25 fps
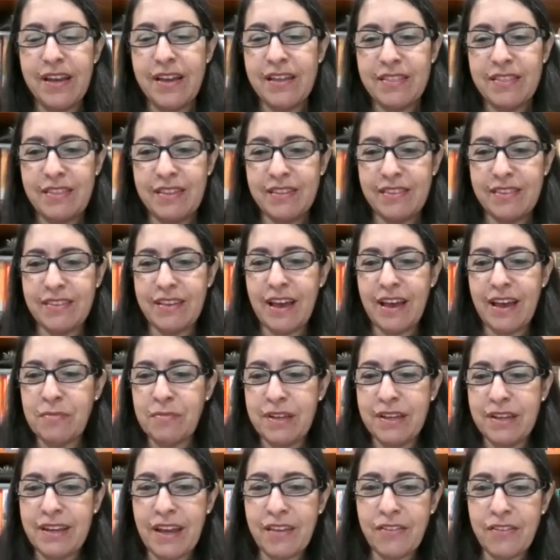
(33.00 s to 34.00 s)
this
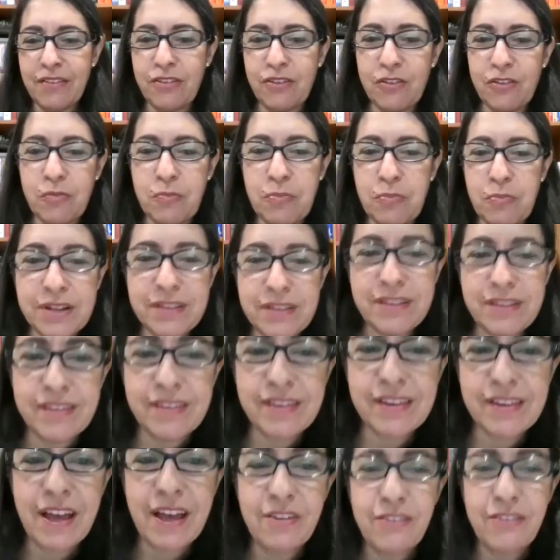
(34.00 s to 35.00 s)
Empty Nesters book
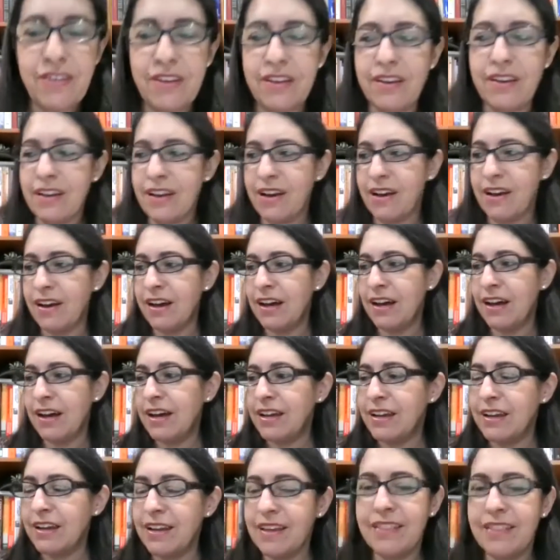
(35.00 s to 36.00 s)
discussion
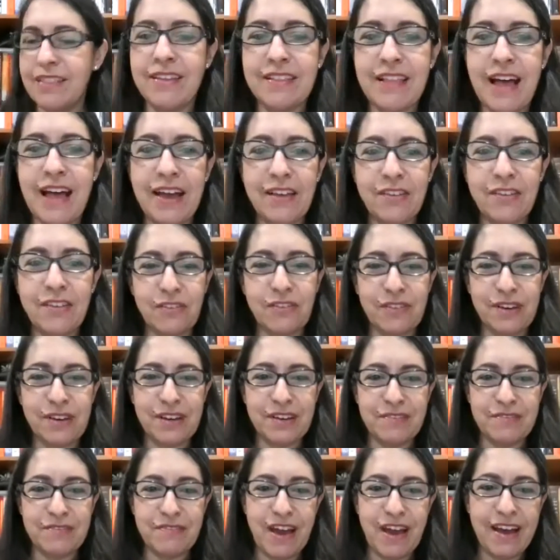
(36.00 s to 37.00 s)
on The Last
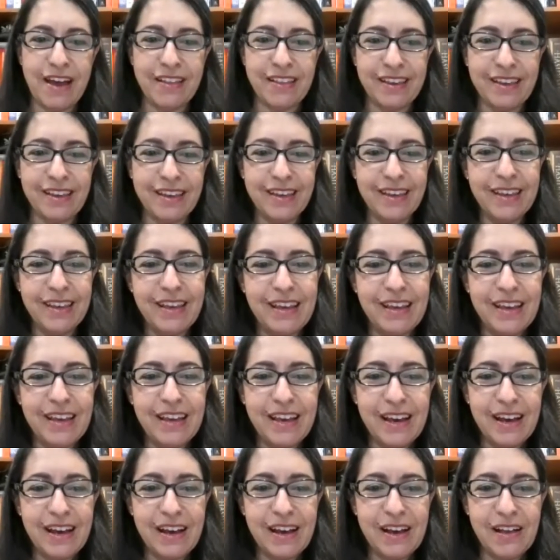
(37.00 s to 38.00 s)
Green Valley.
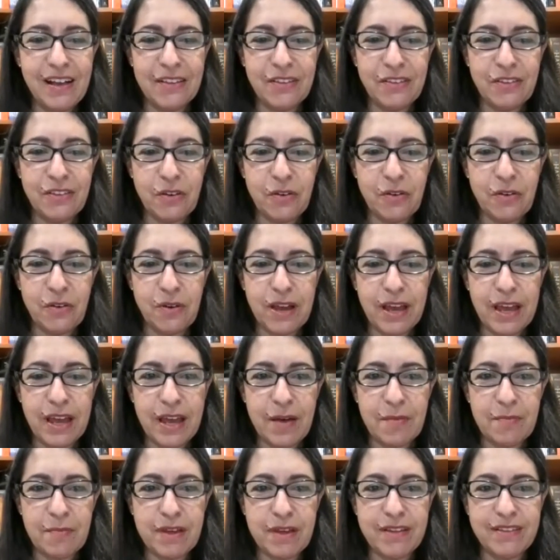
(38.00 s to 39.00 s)
Also
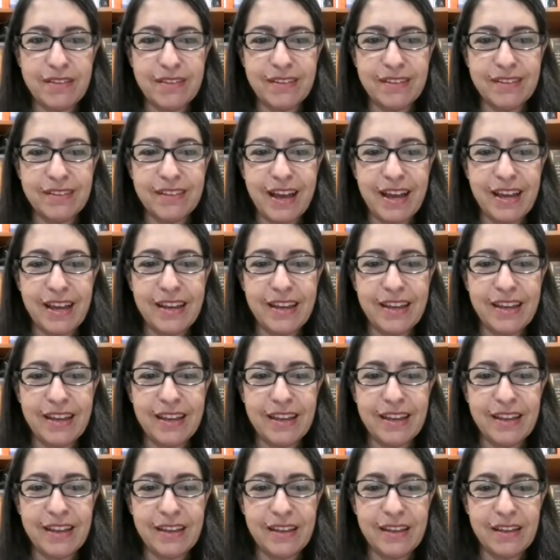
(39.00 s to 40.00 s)
am
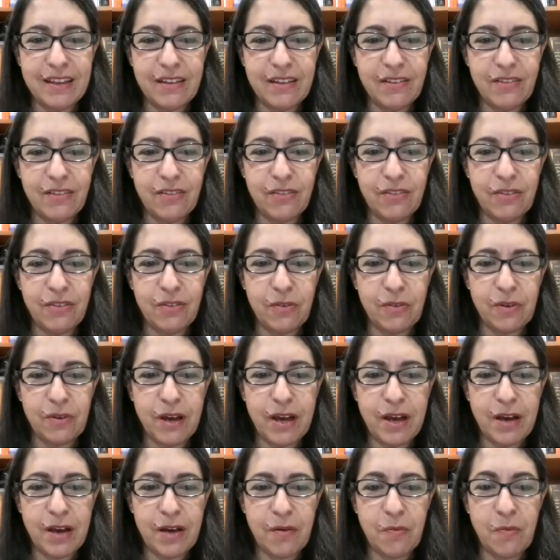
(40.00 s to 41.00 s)
delighted to
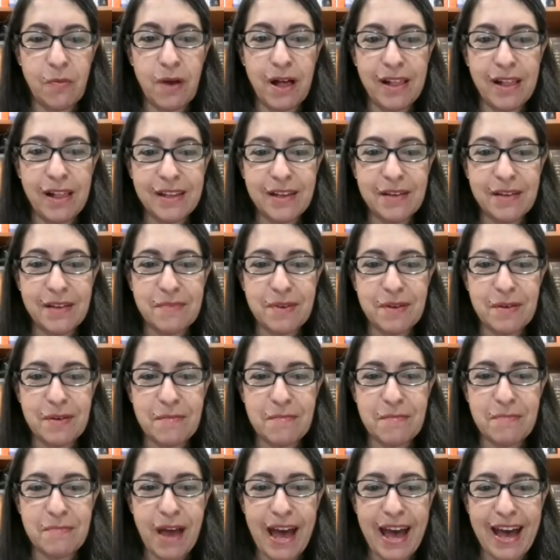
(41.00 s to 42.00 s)
welcome
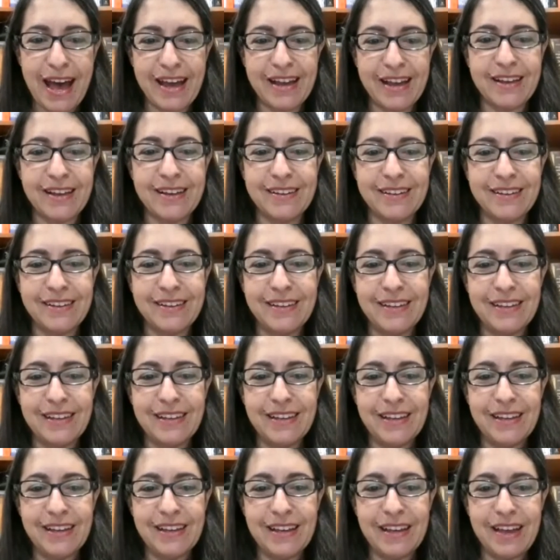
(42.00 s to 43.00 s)
back
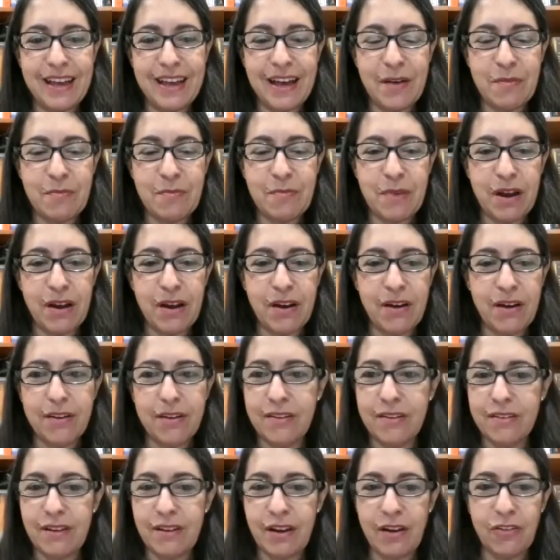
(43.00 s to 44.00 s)
our
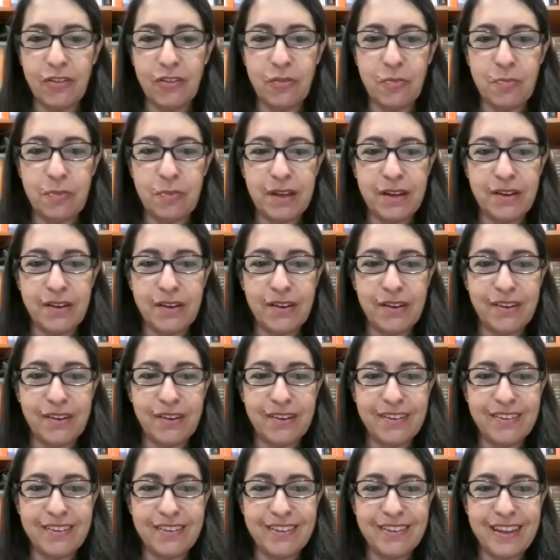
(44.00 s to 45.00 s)

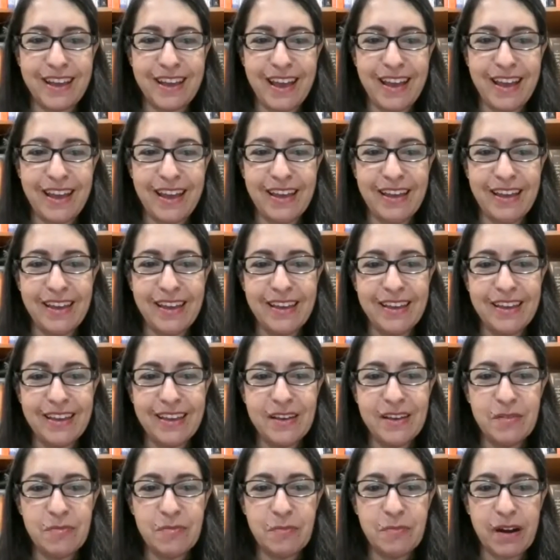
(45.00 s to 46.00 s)
speaker today,
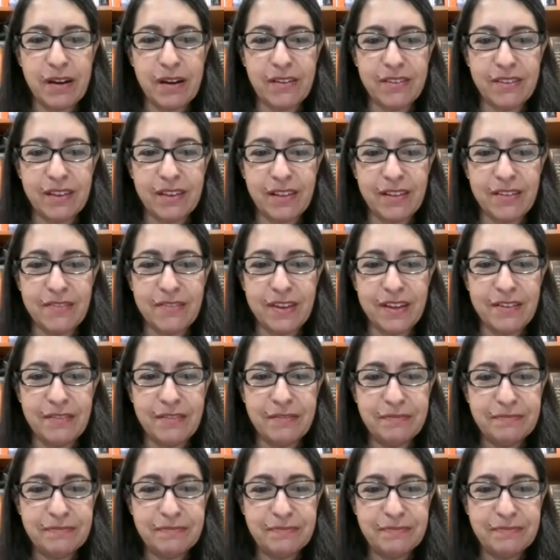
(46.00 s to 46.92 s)
Mark Sullivan.